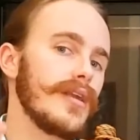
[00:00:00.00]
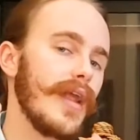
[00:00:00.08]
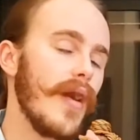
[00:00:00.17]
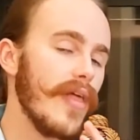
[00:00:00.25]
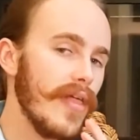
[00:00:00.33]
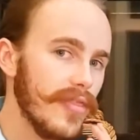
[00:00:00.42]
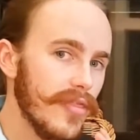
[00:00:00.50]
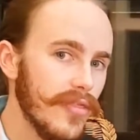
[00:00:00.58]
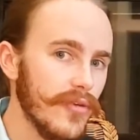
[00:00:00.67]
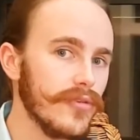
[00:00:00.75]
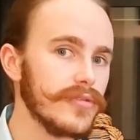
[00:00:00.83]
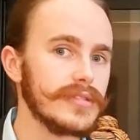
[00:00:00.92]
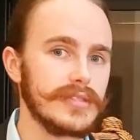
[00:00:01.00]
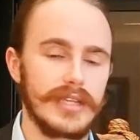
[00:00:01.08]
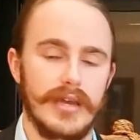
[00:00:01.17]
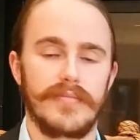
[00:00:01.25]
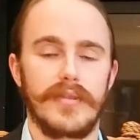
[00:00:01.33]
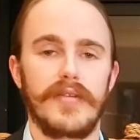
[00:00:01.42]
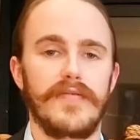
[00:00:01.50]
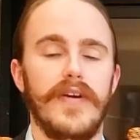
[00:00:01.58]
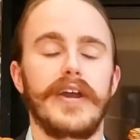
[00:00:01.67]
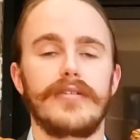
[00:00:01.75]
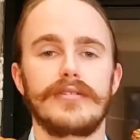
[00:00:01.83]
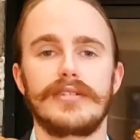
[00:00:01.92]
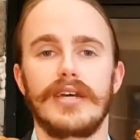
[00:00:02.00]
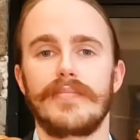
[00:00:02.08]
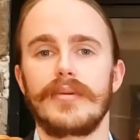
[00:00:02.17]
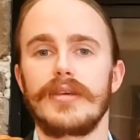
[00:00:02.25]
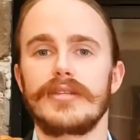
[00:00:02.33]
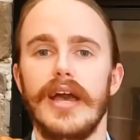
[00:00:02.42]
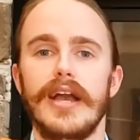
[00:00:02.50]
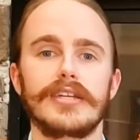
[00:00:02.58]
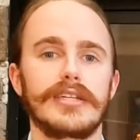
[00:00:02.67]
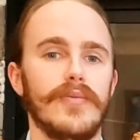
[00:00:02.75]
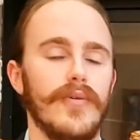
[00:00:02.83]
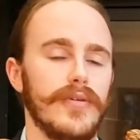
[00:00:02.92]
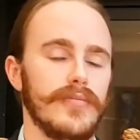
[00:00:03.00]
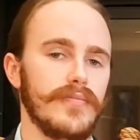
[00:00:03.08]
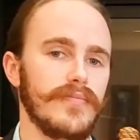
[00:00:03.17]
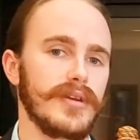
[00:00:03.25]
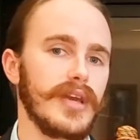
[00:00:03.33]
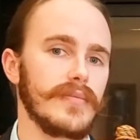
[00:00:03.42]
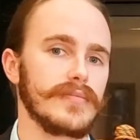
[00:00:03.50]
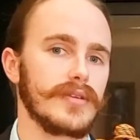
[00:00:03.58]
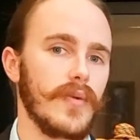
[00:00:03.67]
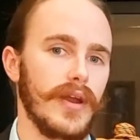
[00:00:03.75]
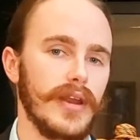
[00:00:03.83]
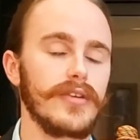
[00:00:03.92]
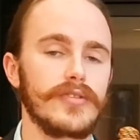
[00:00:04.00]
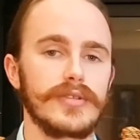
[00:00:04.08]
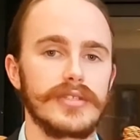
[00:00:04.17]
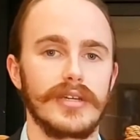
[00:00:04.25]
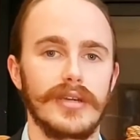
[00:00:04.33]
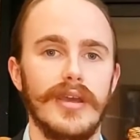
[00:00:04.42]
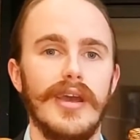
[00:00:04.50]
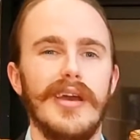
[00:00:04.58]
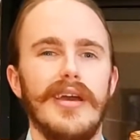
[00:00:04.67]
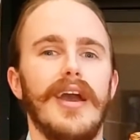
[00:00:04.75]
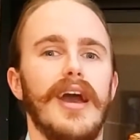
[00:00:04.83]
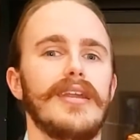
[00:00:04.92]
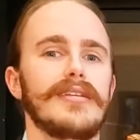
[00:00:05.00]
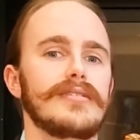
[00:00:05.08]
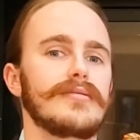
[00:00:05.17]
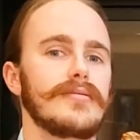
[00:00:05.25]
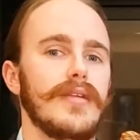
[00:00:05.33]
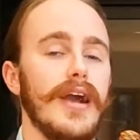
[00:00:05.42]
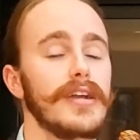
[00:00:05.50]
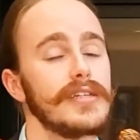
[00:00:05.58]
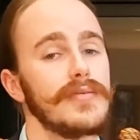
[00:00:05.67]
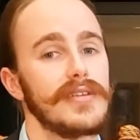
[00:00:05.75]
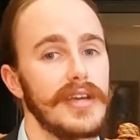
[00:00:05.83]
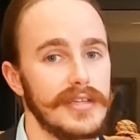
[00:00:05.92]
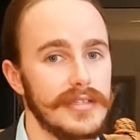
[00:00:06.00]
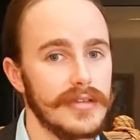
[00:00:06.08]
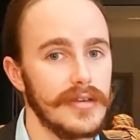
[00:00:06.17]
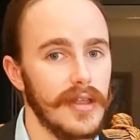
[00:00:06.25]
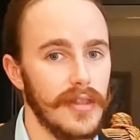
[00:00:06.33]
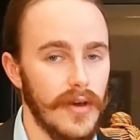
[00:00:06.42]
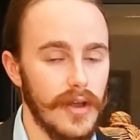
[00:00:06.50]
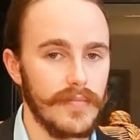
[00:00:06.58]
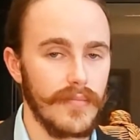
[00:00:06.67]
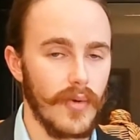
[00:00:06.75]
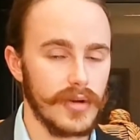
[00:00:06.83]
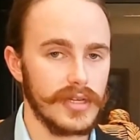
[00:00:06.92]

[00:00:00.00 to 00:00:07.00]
Now that third step, the final step, is actually where it becomes quite interesting, and it's actually what takes a lot more